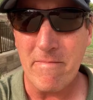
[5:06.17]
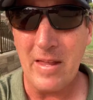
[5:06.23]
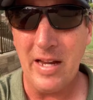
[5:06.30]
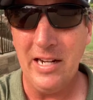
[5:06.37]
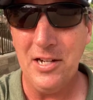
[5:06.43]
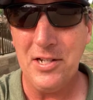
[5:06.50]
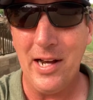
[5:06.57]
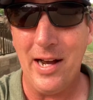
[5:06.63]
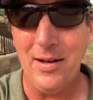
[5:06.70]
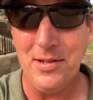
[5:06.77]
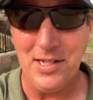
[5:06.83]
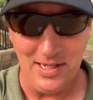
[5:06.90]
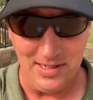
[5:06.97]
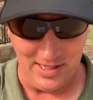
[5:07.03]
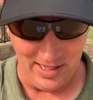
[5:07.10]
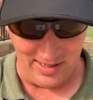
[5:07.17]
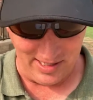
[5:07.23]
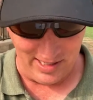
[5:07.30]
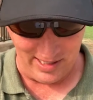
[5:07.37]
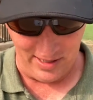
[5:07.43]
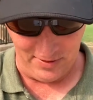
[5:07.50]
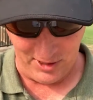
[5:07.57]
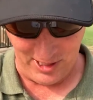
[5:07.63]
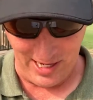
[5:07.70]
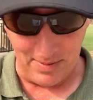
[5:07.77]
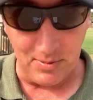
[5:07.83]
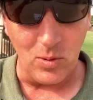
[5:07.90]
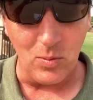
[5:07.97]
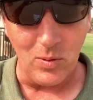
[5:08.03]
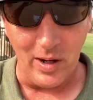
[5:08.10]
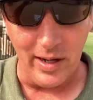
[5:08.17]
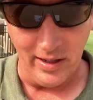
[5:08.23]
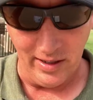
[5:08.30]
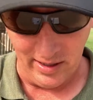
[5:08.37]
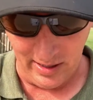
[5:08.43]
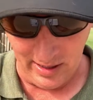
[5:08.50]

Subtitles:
And here's how it says it at the end of chapter 1.